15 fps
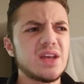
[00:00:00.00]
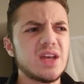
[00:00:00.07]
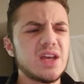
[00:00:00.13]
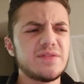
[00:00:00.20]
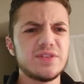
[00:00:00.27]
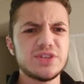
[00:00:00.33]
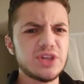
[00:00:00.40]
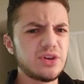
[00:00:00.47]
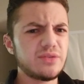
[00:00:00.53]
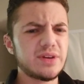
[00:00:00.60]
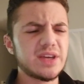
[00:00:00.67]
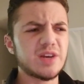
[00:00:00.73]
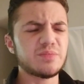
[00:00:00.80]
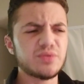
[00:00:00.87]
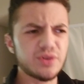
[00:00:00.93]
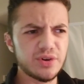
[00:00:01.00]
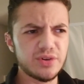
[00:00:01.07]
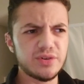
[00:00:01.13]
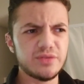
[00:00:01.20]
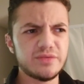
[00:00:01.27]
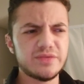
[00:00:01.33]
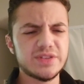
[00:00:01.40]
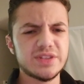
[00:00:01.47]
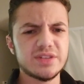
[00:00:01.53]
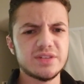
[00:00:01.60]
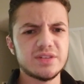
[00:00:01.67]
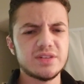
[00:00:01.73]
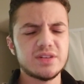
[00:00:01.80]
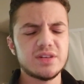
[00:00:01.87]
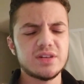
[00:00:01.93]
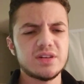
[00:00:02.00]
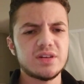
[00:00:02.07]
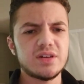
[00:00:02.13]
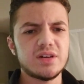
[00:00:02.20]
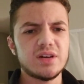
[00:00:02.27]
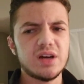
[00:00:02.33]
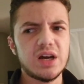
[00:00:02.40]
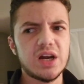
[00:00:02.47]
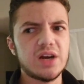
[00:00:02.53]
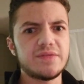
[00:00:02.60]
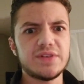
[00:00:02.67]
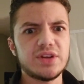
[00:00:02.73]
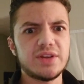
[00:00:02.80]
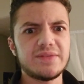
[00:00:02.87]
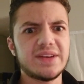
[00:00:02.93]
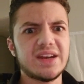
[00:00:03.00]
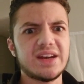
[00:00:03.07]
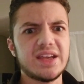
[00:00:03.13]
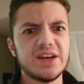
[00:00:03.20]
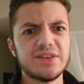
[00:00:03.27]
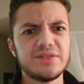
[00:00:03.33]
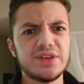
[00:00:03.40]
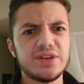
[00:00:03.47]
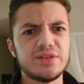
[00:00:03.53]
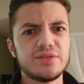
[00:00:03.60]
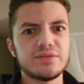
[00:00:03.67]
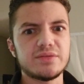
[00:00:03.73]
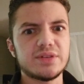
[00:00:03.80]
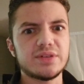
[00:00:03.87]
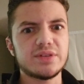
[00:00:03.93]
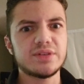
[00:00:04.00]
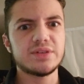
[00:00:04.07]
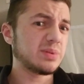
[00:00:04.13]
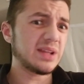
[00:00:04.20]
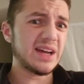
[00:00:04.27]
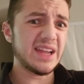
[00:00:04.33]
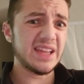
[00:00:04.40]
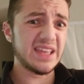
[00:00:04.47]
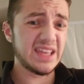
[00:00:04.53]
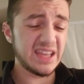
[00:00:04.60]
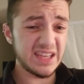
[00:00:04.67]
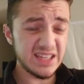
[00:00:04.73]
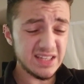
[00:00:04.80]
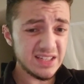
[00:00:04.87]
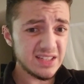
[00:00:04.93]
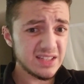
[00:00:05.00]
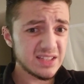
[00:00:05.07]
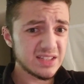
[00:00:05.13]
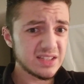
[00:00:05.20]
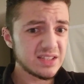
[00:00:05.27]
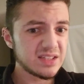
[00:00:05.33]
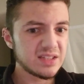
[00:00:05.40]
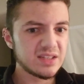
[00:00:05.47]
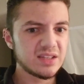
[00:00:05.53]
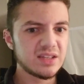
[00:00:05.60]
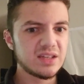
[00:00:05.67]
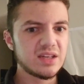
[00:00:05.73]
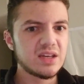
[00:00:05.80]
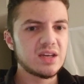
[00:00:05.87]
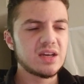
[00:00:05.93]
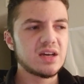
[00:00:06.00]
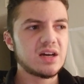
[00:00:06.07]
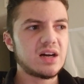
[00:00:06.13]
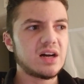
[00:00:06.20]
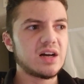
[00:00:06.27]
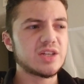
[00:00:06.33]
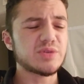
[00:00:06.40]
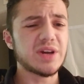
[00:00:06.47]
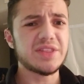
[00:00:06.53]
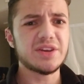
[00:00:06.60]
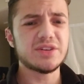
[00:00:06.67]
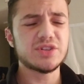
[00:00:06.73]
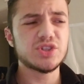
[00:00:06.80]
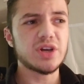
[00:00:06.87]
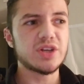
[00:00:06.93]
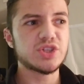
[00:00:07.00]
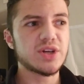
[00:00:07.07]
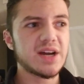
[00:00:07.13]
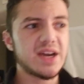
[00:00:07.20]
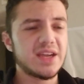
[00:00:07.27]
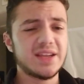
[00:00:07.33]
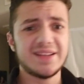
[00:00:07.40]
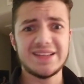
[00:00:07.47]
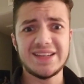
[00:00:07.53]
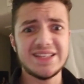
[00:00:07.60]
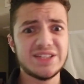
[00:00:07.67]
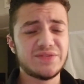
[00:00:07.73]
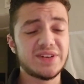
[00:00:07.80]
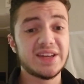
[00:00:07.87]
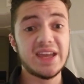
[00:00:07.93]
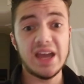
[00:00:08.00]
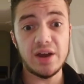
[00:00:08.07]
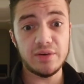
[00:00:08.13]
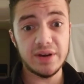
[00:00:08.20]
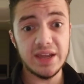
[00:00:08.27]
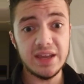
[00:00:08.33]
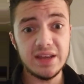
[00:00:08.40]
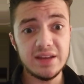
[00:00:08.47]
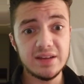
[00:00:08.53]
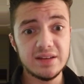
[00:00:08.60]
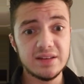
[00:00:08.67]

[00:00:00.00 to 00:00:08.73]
If you don't get approved, or if you don't even get an interview, can you apply again? Do I try in a different county?